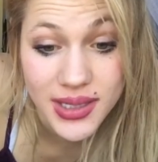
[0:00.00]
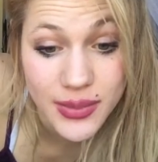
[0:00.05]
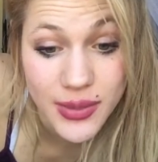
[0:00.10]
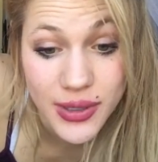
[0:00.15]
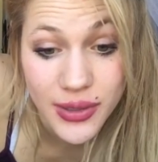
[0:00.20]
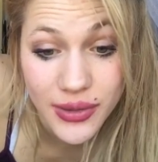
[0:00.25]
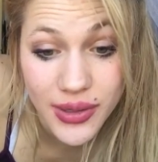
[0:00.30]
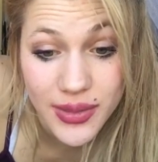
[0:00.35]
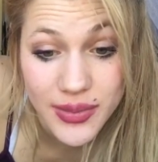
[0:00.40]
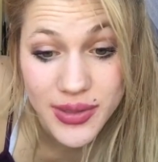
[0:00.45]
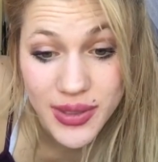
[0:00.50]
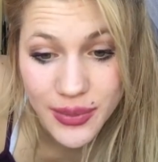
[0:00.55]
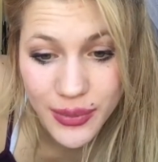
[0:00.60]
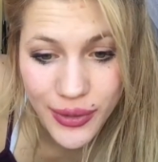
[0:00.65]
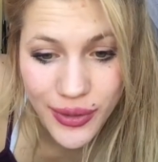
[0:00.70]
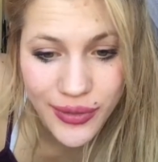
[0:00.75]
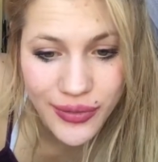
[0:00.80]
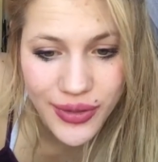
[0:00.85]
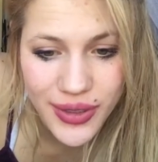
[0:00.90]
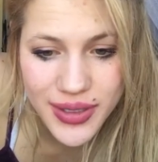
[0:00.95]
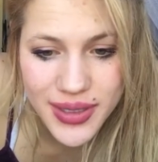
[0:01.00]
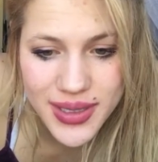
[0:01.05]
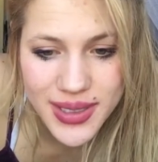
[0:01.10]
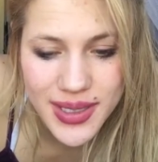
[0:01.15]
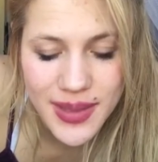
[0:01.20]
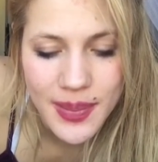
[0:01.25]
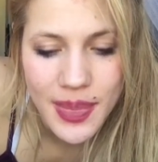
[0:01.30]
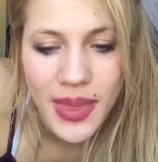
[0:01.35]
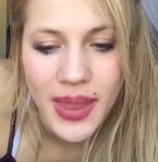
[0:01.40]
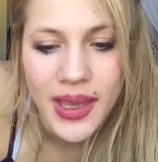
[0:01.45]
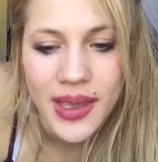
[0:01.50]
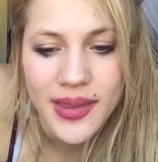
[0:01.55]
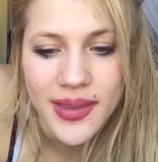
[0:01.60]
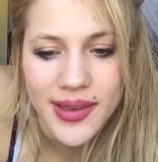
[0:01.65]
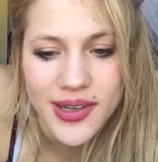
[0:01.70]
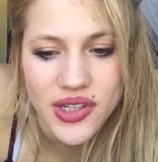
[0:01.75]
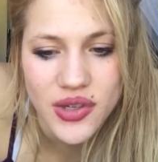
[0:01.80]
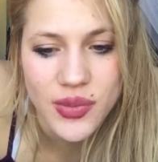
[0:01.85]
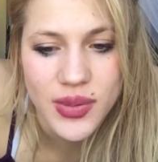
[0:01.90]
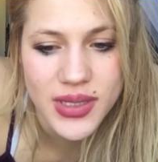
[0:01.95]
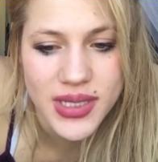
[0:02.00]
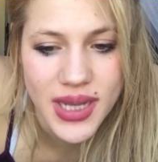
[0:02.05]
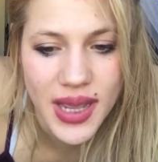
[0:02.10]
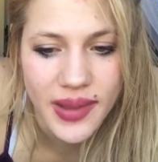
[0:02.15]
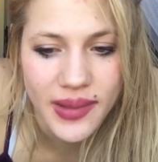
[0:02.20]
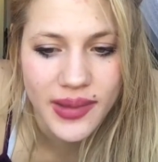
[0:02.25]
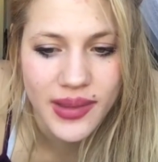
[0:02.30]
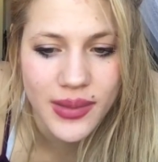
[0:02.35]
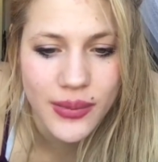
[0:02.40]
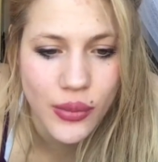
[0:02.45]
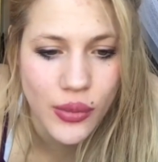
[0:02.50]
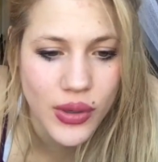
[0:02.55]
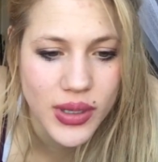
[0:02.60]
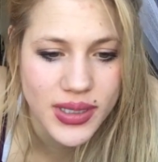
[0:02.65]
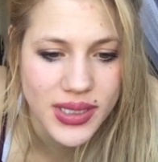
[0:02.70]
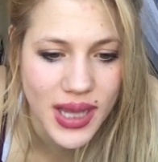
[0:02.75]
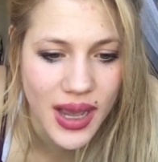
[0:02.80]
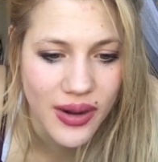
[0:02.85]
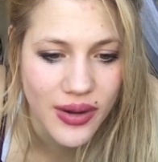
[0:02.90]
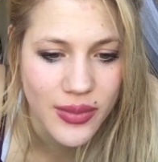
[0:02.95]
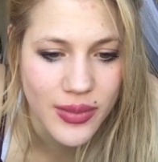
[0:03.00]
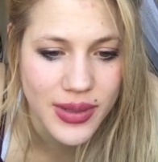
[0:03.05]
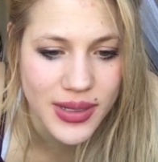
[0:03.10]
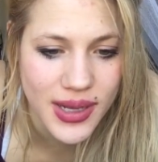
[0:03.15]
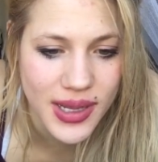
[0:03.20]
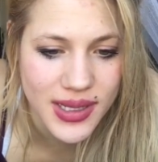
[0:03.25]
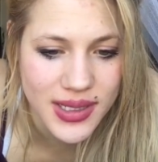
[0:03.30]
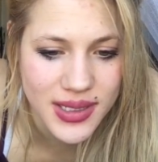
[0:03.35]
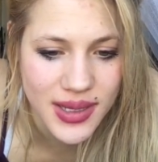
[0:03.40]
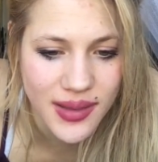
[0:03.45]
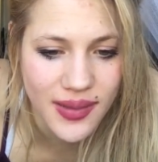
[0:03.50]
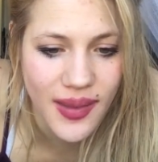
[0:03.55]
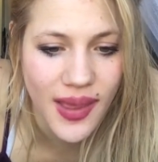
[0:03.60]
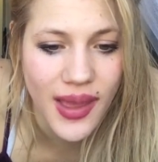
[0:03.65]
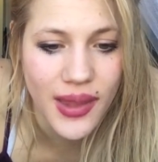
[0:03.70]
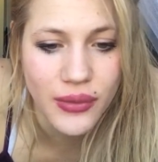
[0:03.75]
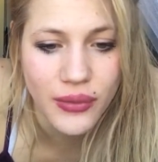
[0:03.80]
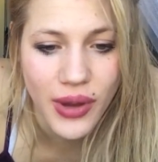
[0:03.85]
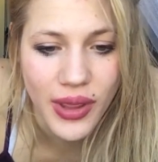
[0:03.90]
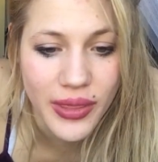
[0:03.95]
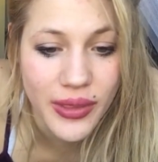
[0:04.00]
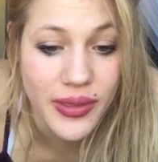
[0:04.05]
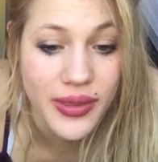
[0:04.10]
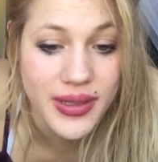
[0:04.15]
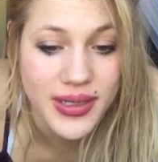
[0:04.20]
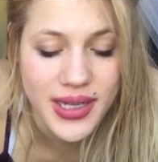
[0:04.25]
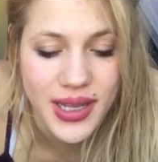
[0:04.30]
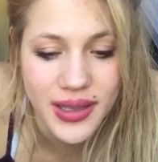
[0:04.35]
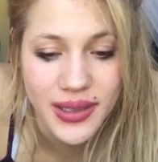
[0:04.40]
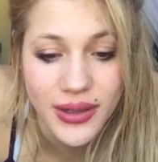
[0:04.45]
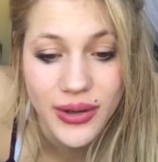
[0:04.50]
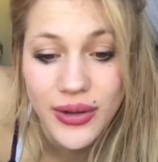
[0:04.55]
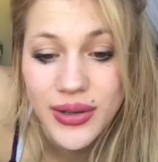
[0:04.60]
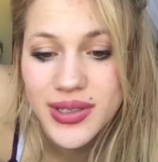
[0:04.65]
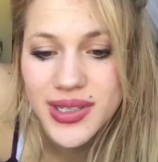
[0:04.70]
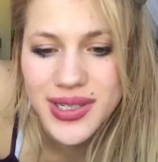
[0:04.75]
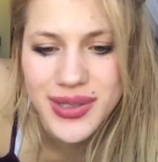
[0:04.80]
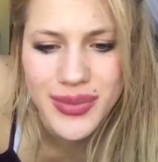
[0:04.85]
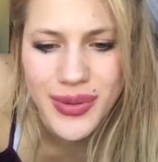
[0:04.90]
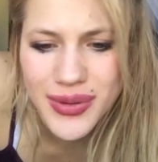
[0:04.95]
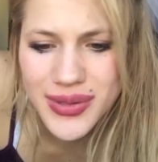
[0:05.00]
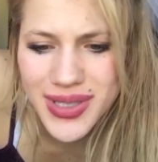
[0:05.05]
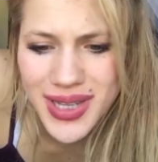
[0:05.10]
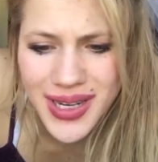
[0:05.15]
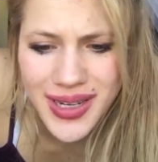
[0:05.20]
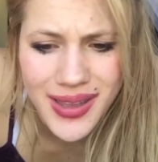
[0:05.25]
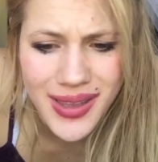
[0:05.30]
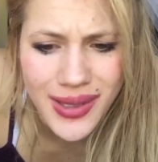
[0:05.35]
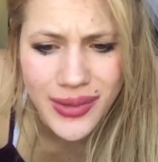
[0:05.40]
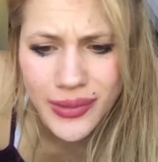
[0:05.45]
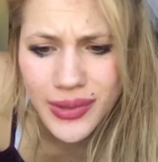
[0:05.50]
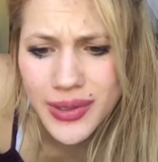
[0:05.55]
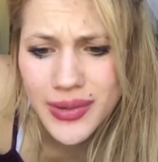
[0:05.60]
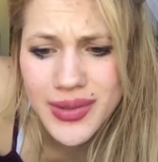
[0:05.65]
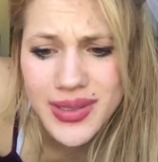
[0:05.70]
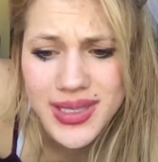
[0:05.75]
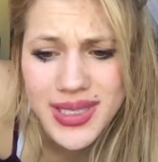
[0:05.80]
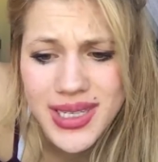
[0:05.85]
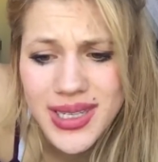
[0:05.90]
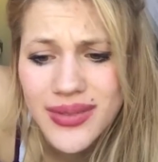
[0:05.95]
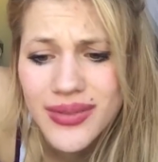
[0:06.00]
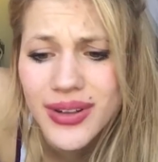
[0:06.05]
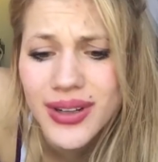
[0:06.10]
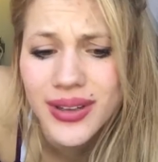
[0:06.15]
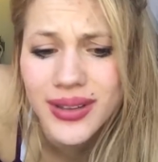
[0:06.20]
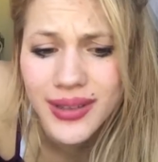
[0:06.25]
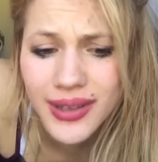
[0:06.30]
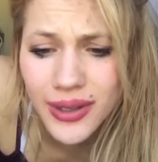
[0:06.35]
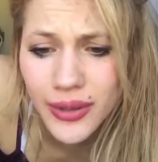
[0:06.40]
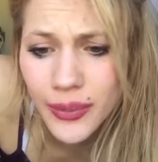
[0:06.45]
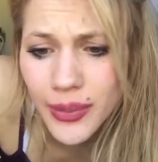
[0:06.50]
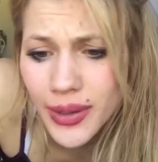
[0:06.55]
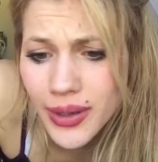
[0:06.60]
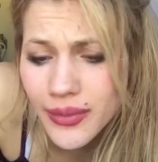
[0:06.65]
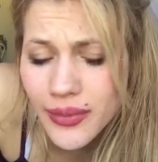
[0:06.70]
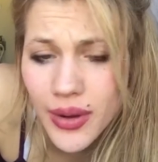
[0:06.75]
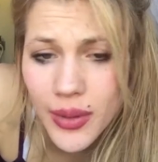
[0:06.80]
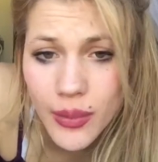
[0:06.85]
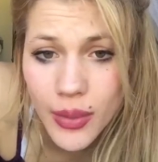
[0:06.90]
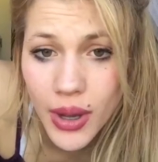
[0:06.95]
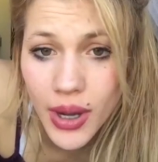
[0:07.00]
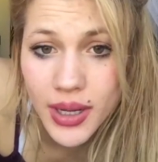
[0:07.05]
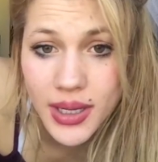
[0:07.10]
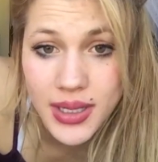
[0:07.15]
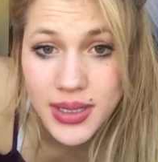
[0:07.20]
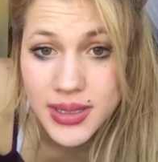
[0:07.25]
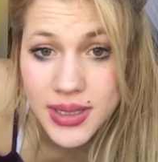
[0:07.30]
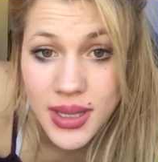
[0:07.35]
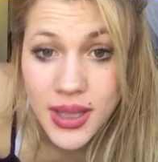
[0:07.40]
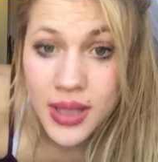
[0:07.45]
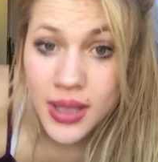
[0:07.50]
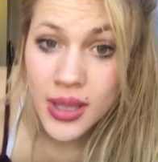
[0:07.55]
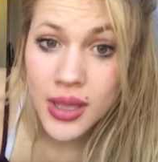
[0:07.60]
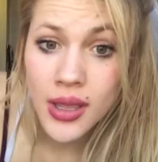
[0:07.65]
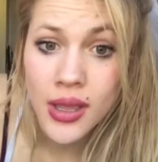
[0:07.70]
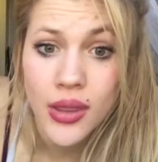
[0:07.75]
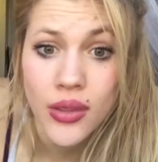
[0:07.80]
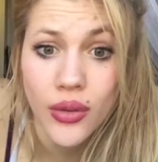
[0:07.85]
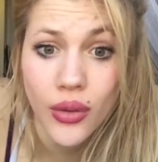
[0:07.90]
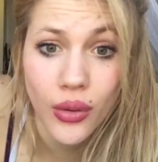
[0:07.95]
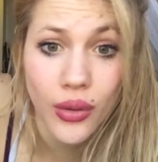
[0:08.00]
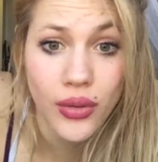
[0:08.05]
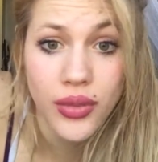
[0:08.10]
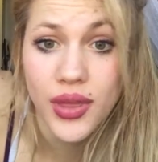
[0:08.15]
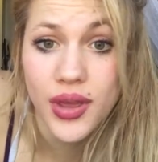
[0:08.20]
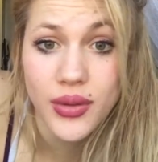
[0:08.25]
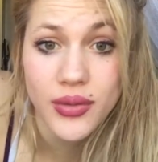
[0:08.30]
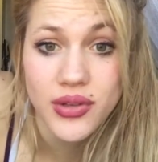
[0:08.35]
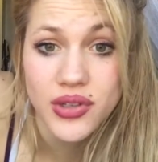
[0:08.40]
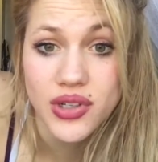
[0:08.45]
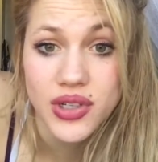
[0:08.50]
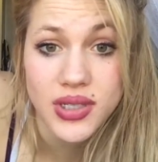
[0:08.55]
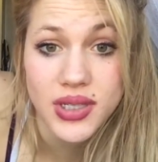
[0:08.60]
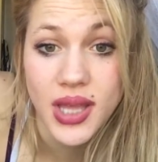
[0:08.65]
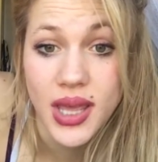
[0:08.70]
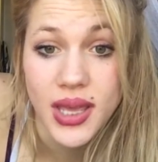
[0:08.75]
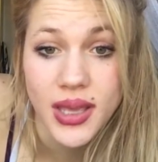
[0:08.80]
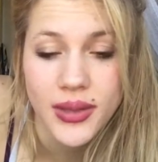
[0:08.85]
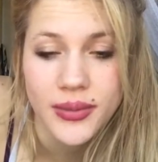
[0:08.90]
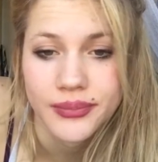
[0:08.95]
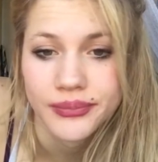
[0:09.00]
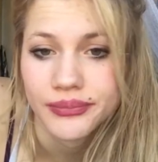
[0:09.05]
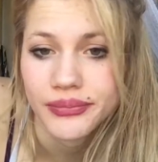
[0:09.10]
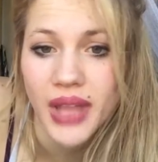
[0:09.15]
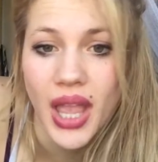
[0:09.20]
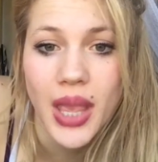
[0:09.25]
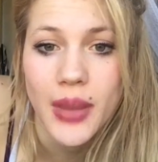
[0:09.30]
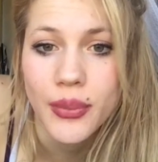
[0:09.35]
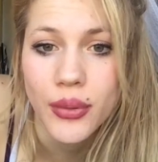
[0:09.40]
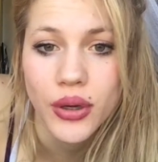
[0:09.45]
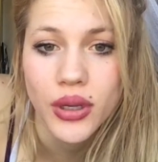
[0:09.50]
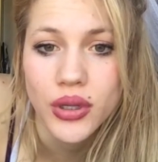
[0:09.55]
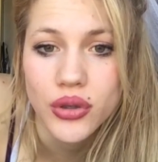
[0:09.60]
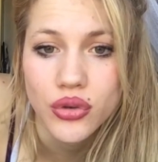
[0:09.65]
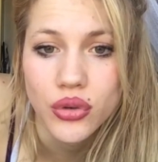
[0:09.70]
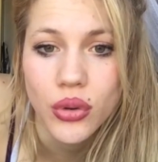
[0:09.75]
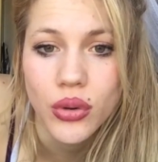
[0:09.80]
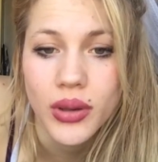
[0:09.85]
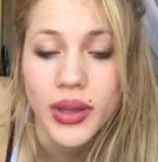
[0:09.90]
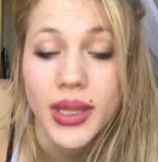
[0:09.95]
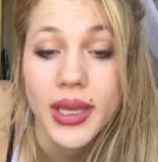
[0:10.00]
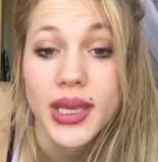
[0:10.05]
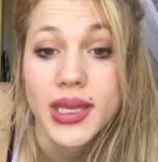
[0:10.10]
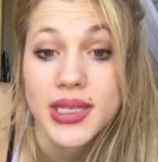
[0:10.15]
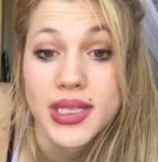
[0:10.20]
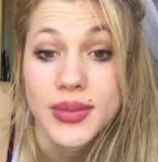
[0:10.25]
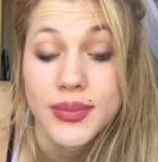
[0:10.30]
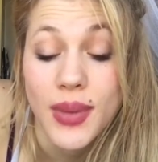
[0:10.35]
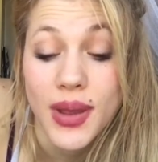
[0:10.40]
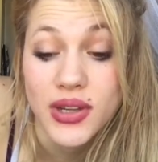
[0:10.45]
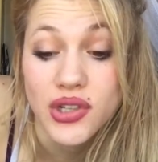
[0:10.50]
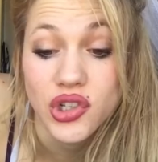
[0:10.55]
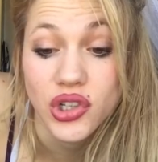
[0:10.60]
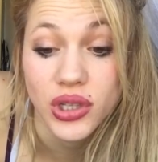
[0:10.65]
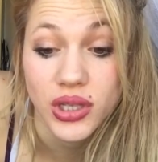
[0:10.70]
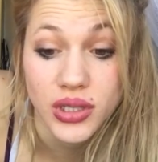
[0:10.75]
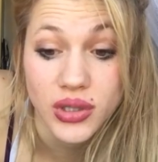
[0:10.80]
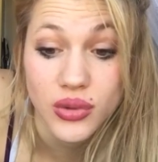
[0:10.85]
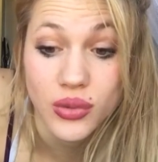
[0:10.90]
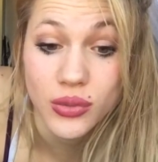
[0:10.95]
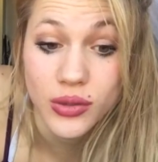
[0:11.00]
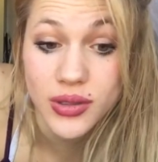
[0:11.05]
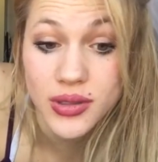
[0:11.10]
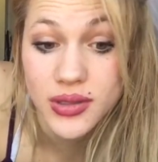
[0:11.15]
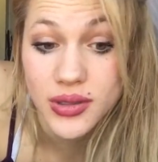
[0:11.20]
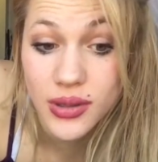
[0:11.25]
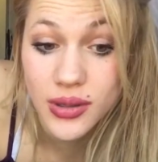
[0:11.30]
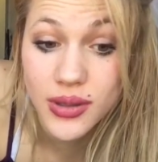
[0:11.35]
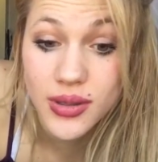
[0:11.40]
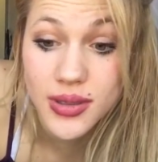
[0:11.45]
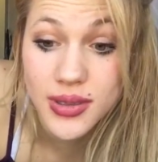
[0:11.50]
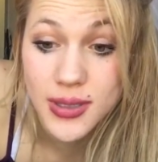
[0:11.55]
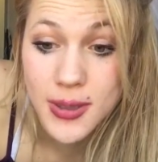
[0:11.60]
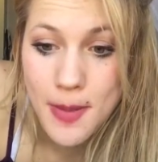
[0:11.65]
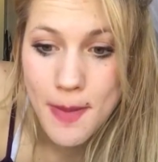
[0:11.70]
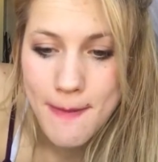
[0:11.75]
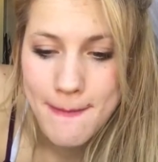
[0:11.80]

to be creeps and perverts. They should be telling the boys how to be nice online rather than telling girls not to post anything where you can see even a little bit of our bodies. The whole thing was just like hyper controlling, especially towards girls.